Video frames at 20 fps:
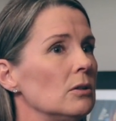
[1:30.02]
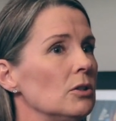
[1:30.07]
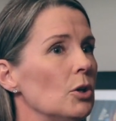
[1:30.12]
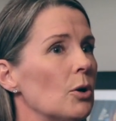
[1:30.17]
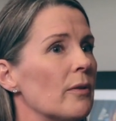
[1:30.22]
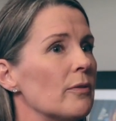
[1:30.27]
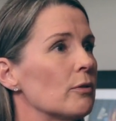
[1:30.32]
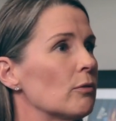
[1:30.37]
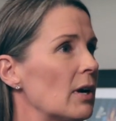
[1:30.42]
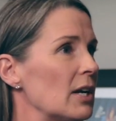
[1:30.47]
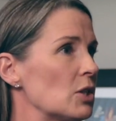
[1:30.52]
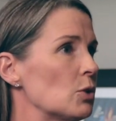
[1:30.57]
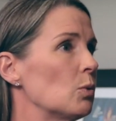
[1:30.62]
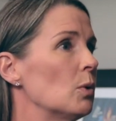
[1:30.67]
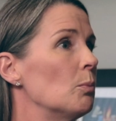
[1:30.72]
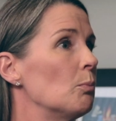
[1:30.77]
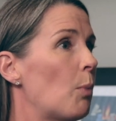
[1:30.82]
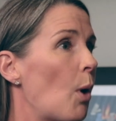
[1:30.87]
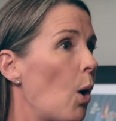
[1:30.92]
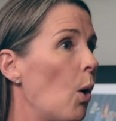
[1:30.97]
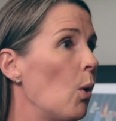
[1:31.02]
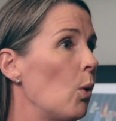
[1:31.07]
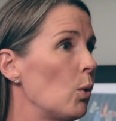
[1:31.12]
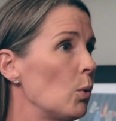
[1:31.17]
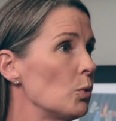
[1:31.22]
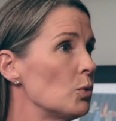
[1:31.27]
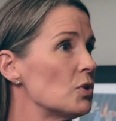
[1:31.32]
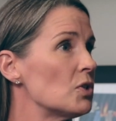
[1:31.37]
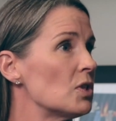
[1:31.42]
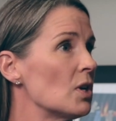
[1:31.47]
have the right to
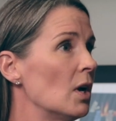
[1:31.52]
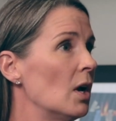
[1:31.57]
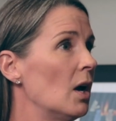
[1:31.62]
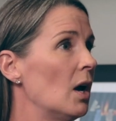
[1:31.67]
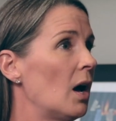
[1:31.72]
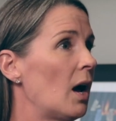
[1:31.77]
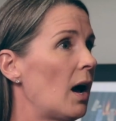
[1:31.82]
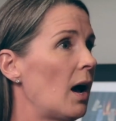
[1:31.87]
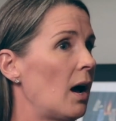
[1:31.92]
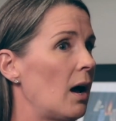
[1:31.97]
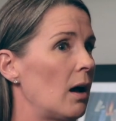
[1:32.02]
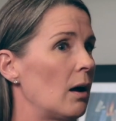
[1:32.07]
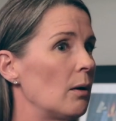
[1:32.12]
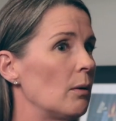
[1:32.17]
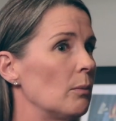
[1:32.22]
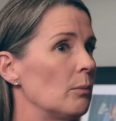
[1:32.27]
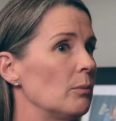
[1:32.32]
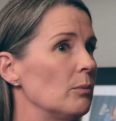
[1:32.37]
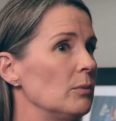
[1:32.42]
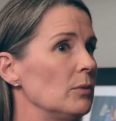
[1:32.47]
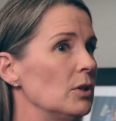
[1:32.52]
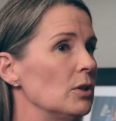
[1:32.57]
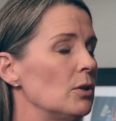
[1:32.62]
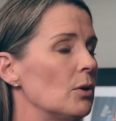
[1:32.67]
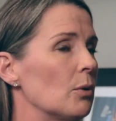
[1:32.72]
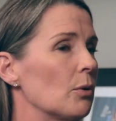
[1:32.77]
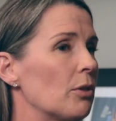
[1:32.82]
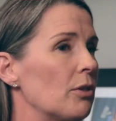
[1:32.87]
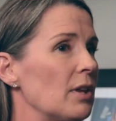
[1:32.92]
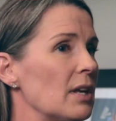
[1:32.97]
impose, you
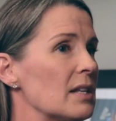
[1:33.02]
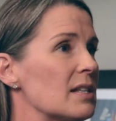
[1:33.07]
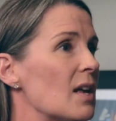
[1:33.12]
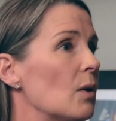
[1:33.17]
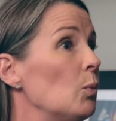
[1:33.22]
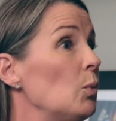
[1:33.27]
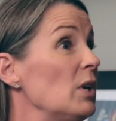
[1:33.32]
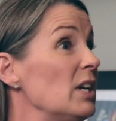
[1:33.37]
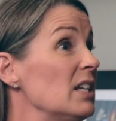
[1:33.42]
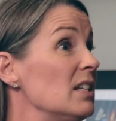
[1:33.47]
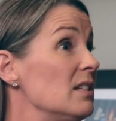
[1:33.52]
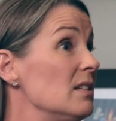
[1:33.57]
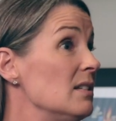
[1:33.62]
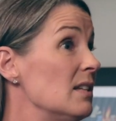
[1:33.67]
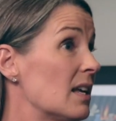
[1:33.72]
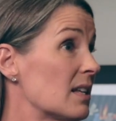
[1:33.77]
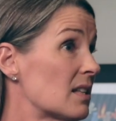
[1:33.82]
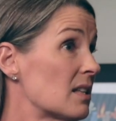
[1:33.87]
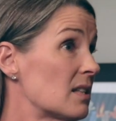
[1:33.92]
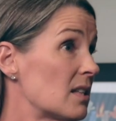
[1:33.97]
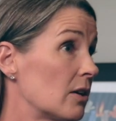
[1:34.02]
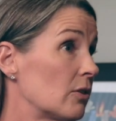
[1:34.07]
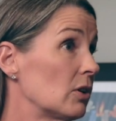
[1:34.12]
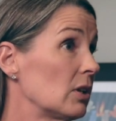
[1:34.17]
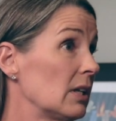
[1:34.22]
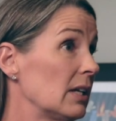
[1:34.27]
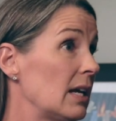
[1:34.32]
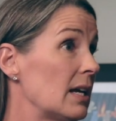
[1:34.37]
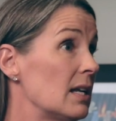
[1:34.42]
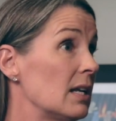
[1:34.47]
know, things that we
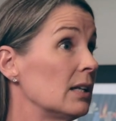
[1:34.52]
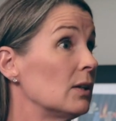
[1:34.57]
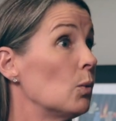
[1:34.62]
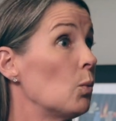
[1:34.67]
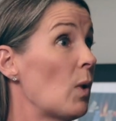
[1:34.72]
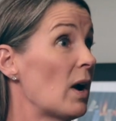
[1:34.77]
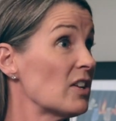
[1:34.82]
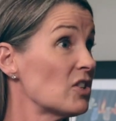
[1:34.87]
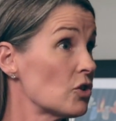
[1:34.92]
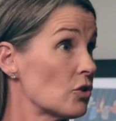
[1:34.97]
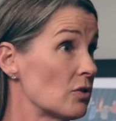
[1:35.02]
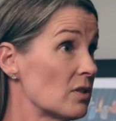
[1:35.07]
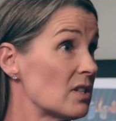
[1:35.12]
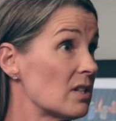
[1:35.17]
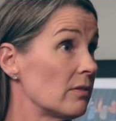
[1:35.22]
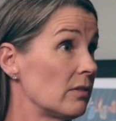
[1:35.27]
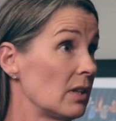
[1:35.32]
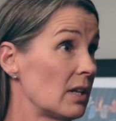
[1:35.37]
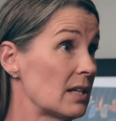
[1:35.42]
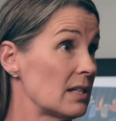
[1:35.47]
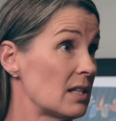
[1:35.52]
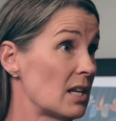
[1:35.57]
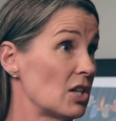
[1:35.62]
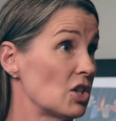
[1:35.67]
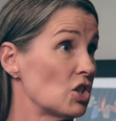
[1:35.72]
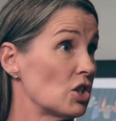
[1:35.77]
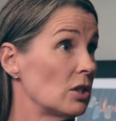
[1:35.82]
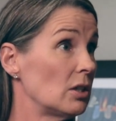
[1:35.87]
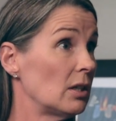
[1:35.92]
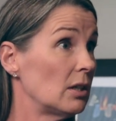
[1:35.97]
necessarily in a Western
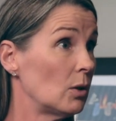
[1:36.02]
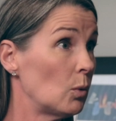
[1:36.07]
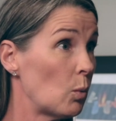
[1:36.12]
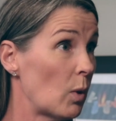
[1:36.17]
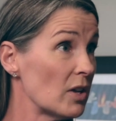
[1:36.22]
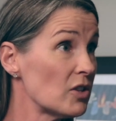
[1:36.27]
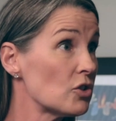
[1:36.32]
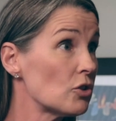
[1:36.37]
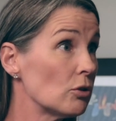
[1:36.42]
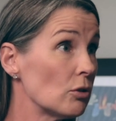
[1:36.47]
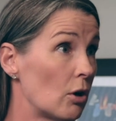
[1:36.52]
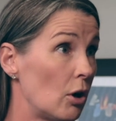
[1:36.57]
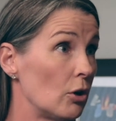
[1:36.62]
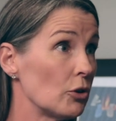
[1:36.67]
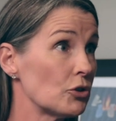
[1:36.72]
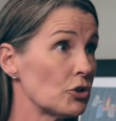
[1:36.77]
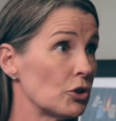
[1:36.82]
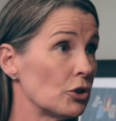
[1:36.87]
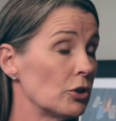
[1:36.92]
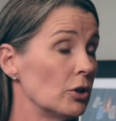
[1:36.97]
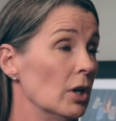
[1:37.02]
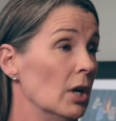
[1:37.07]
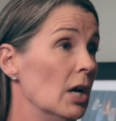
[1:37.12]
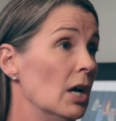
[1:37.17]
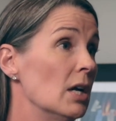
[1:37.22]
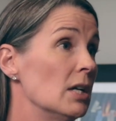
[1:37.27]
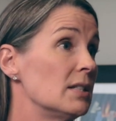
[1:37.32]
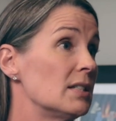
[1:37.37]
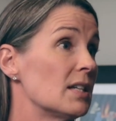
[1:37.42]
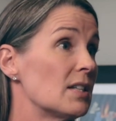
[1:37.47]
civilization and a Western culture
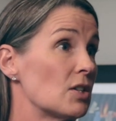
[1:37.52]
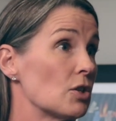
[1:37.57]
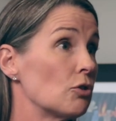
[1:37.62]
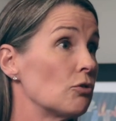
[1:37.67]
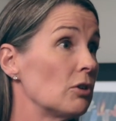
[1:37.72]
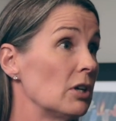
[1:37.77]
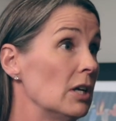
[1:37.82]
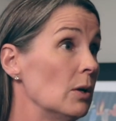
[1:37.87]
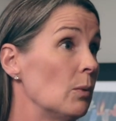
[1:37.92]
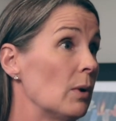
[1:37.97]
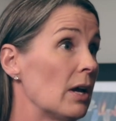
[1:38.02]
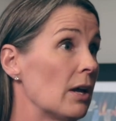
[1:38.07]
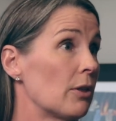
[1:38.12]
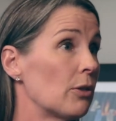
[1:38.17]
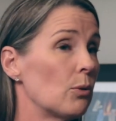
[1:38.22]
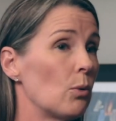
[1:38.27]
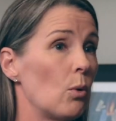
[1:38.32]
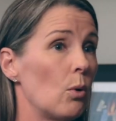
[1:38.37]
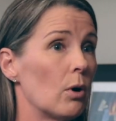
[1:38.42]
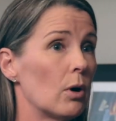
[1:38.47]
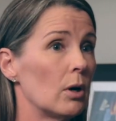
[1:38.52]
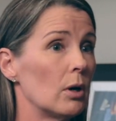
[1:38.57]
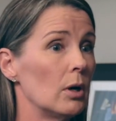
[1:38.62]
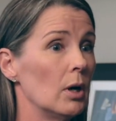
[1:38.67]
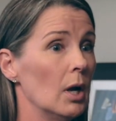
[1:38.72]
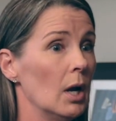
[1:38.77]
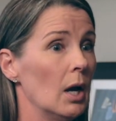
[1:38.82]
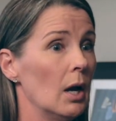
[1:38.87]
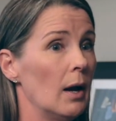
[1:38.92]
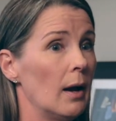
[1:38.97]
disagree with,
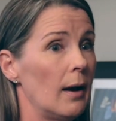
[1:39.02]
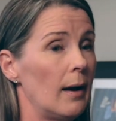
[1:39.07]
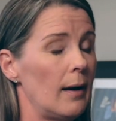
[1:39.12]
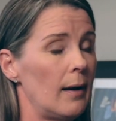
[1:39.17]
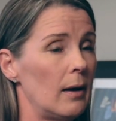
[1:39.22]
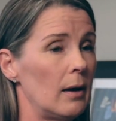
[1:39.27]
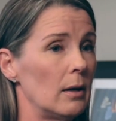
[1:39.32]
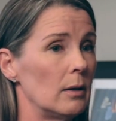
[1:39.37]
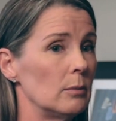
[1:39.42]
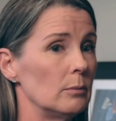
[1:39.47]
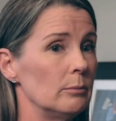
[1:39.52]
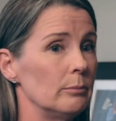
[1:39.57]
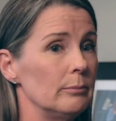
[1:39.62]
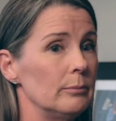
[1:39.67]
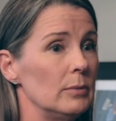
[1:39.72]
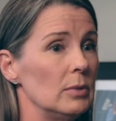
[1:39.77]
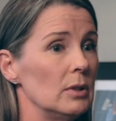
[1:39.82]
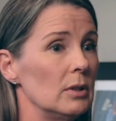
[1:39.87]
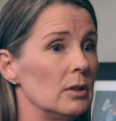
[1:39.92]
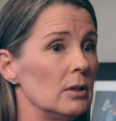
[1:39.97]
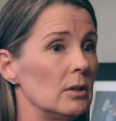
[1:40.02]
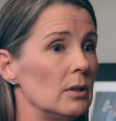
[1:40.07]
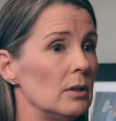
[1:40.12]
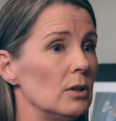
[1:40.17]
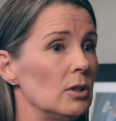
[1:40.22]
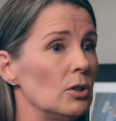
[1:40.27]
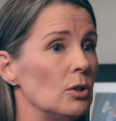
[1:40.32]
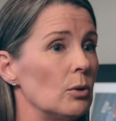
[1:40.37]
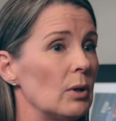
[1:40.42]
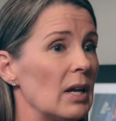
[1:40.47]
or
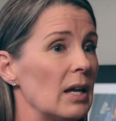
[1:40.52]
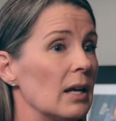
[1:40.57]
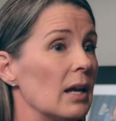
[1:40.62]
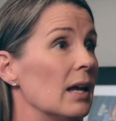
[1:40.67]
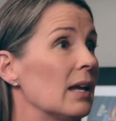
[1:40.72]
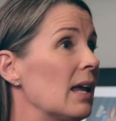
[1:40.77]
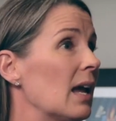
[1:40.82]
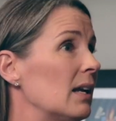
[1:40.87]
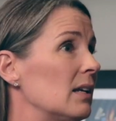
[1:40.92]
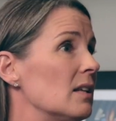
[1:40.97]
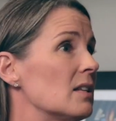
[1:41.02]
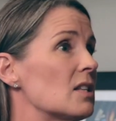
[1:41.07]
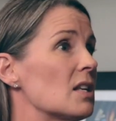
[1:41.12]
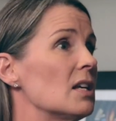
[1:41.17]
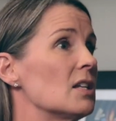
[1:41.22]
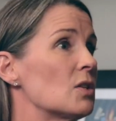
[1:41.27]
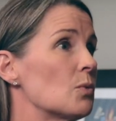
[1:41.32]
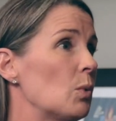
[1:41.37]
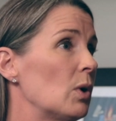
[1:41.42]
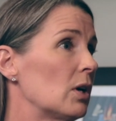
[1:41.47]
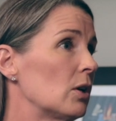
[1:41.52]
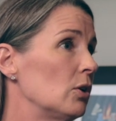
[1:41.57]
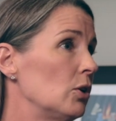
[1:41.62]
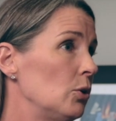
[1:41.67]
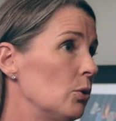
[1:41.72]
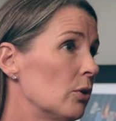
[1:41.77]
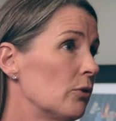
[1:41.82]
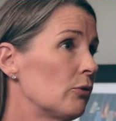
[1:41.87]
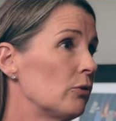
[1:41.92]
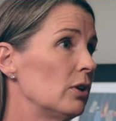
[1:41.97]
you know, again, it's where
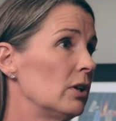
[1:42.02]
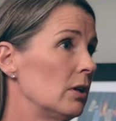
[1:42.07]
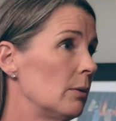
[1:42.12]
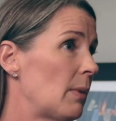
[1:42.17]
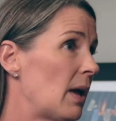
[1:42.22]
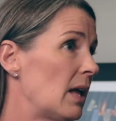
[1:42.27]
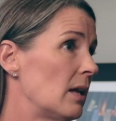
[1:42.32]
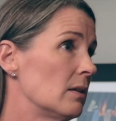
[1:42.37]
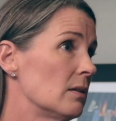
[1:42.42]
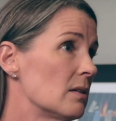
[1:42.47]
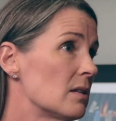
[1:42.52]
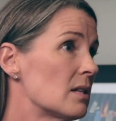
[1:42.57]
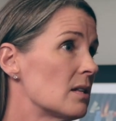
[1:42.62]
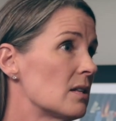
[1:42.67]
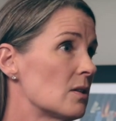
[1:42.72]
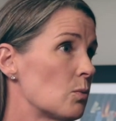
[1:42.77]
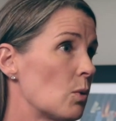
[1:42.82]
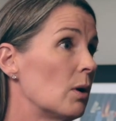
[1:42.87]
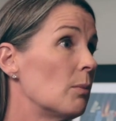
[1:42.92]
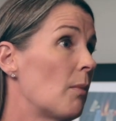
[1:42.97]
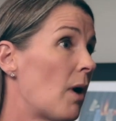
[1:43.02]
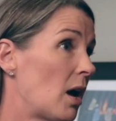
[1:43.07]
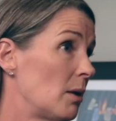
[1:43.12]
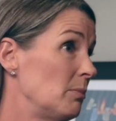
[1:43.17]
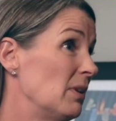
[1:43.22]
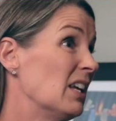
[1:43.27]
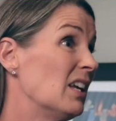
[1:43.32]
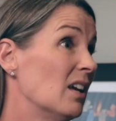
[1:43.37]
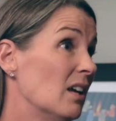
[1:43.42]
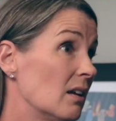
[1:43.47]
your freedom ends is where
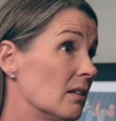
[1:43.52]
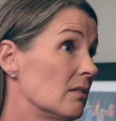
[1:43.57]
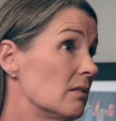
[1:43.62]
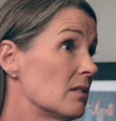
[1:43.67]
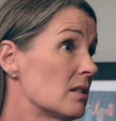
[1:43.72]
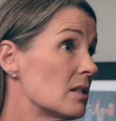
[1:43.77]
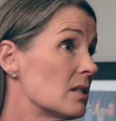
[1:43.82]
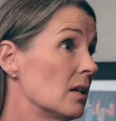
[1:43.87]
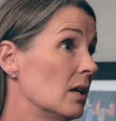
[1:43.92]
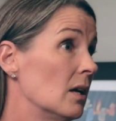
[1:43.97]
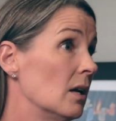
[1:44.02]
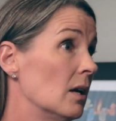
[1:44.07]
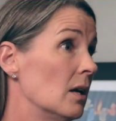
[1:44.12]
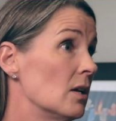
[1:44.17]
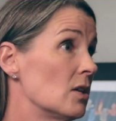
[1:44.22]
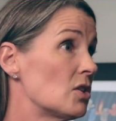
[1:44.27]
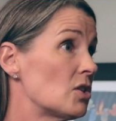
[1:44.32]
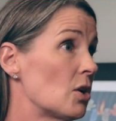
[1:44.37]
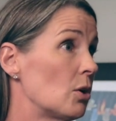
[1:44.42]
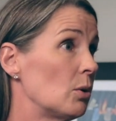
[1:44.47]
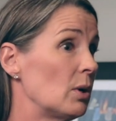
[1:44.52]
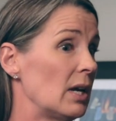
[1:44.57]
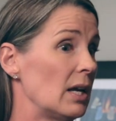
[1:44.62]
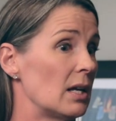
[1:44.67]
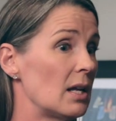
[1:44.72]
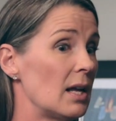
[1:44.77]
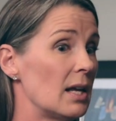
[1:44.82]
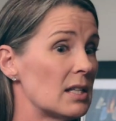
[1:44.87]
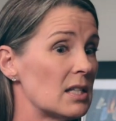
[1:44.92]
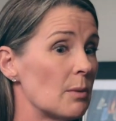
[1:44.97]
mine begins. So
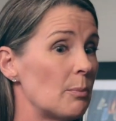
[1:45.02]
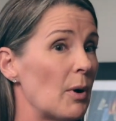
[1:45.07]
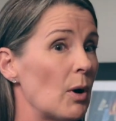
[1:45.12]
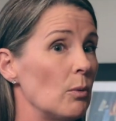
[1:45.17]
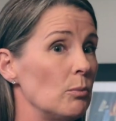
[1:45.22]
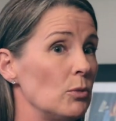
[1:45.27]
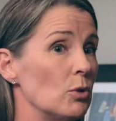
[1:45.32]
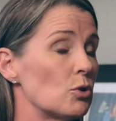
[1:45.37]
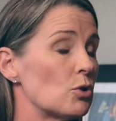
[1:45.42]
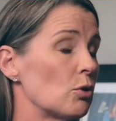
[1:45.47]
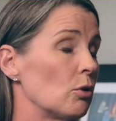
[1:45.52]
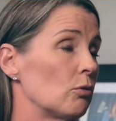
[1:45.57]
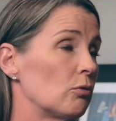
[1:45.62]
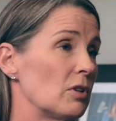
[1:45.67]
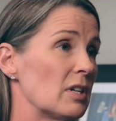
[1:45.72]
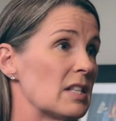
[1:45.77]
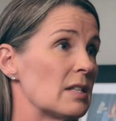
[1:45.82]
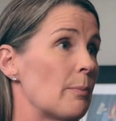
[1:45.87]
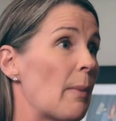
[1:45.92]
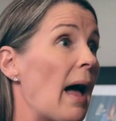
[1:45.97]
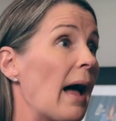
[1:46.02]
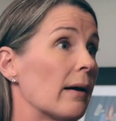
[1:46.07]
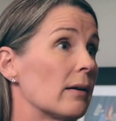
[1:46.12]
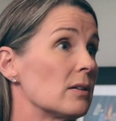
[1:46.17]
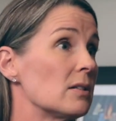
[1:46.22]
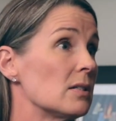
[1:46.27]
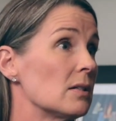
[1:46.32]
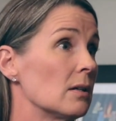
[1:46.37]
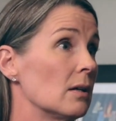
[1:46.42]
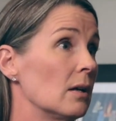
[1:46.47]
it's about mutual
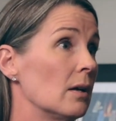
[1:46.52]
respect.